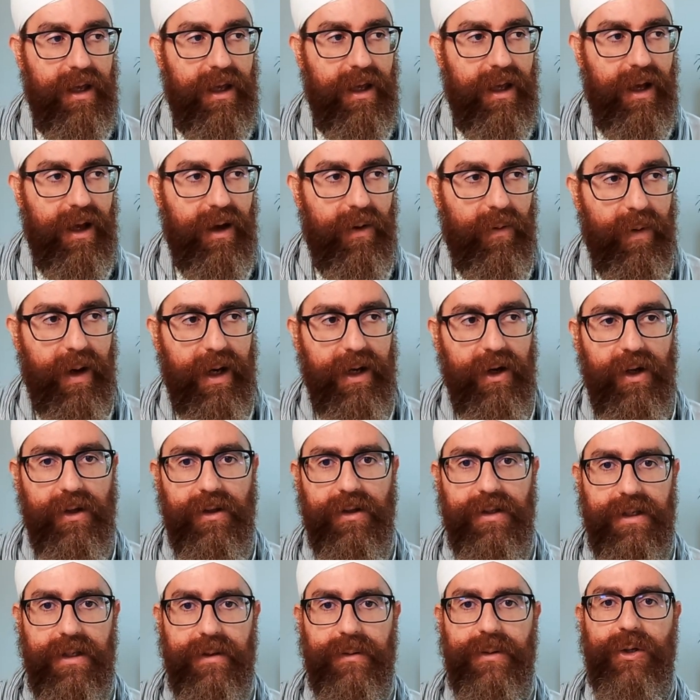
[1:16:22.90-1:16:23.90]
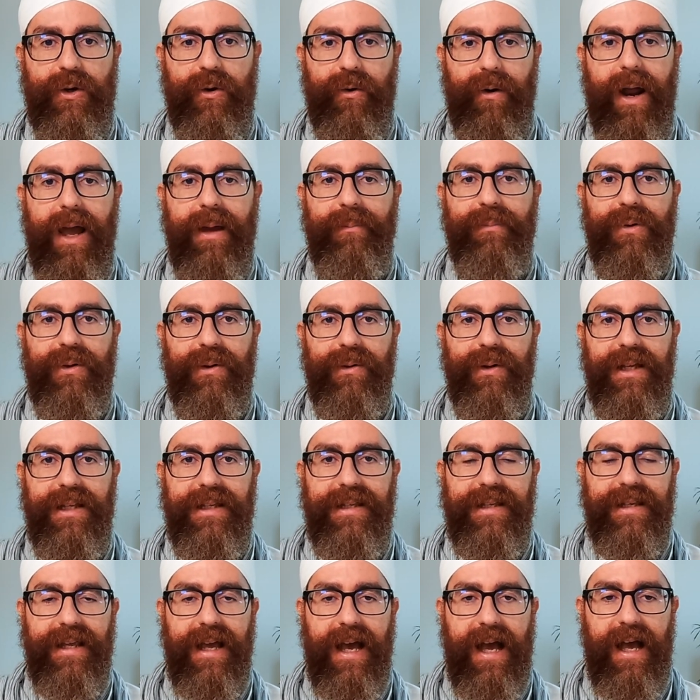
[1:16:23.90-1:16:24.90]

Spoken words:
why not subscribe to it?